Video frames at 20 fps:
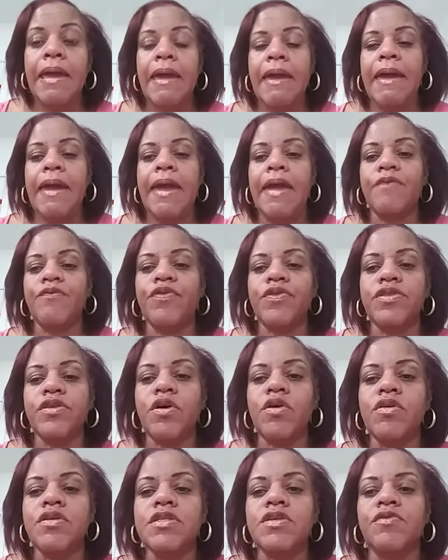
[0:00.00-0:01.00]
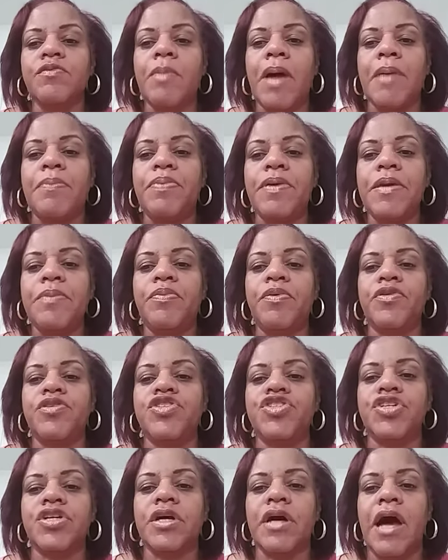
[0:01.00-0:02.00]
And for those of my people in
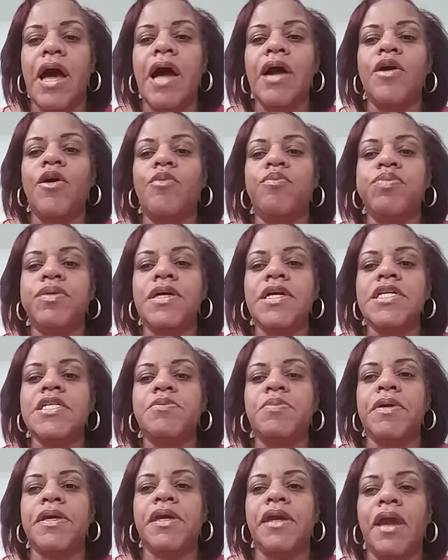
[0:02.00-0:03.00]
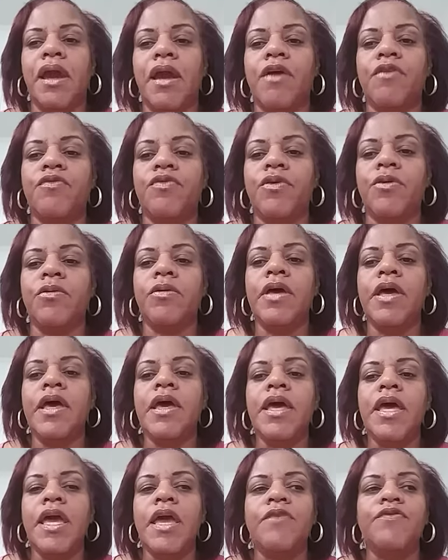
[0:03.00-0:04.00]
Chicago, please be careful
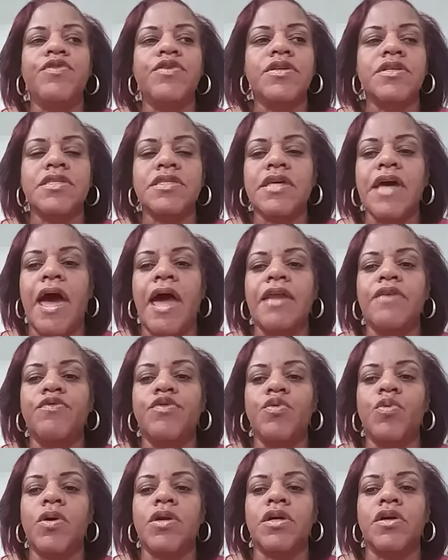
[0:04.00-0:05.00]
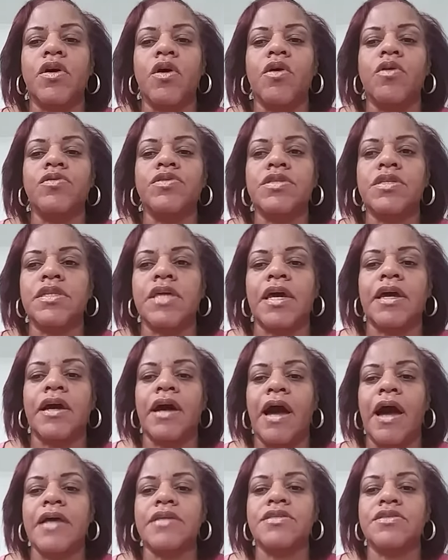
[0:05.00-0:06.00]
if you decide if you want to go to that
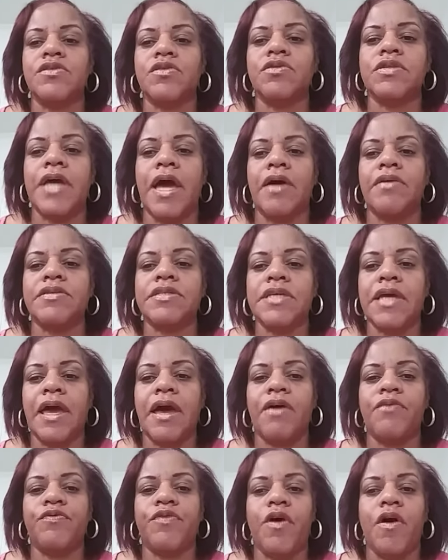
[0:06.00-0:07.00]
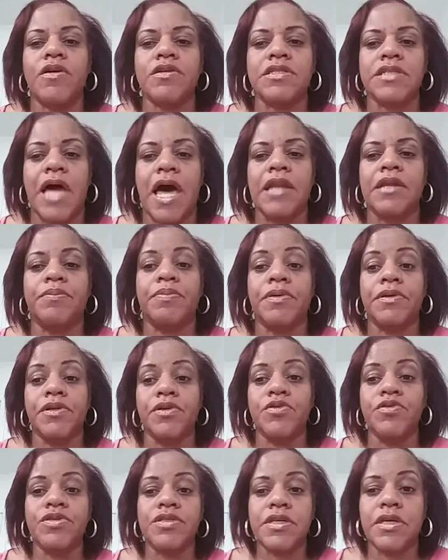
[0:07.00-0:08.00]
concert downtown, far as
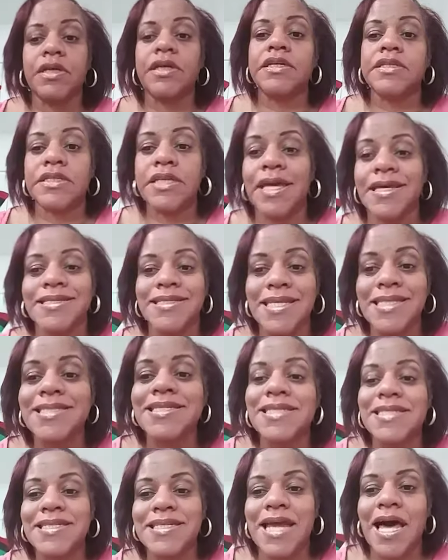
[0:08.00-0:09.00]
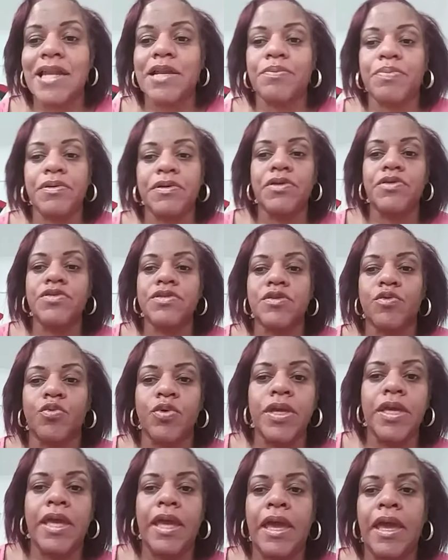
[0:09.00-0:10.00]
Lollapalooza, because yes, this is Lollapalooza
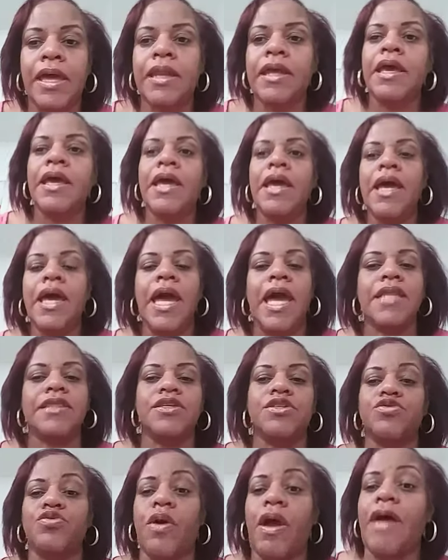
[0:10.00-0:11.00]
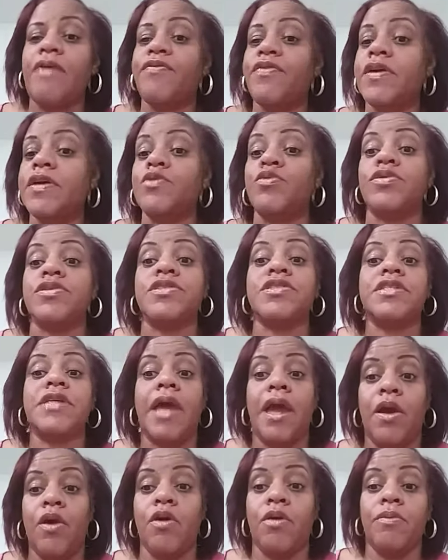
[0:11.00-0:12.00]
weekend, and the traffic was
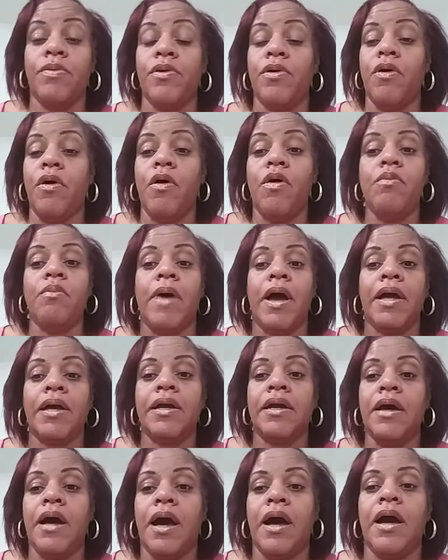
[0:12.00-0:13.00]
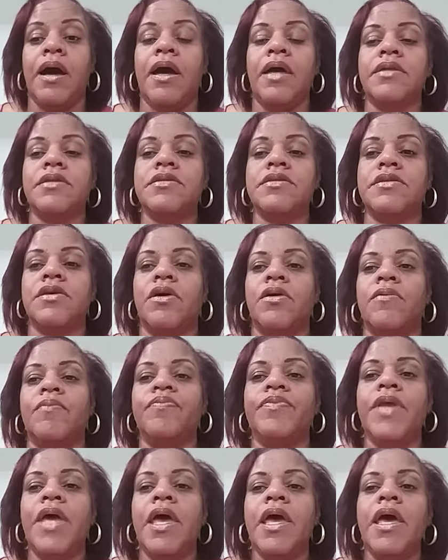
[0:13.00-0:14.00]
terrible. Oh my God!
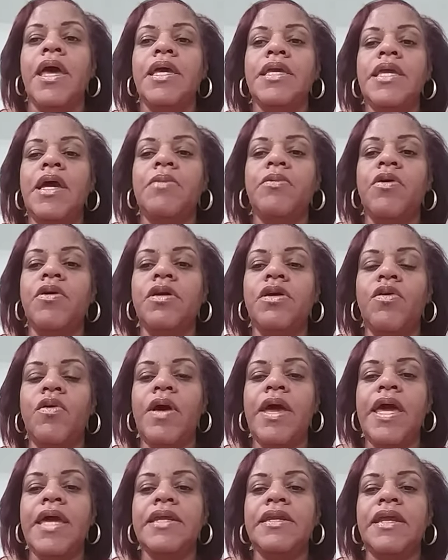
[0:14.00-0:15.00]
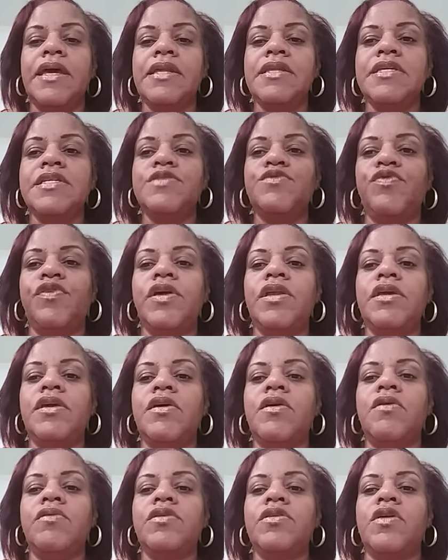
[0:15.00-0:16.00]
So, yeah, I'm going to go ahead and end this
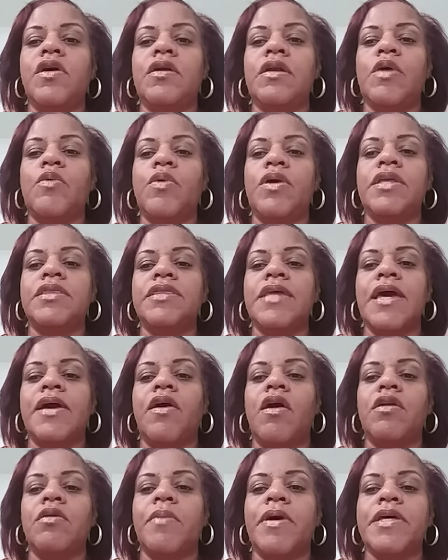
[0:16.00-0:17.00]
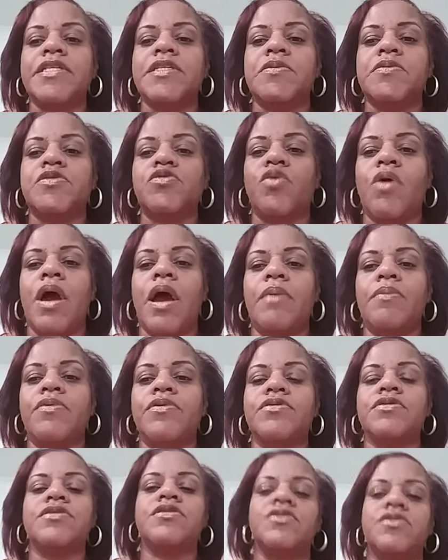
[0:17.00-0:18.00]
video. You know, and I want to thank all of my
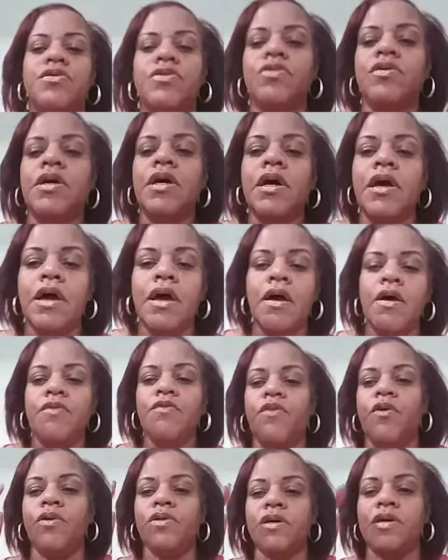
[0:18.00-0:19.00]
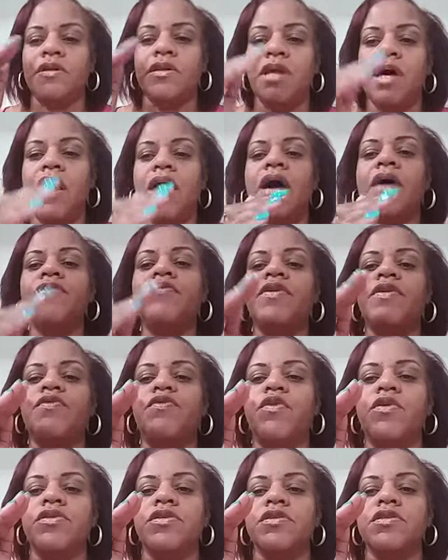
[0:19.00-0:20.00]
subscribers to for their love and
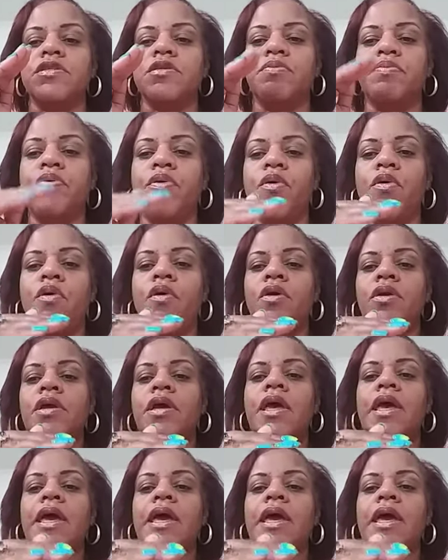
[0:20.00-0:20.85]
for their support.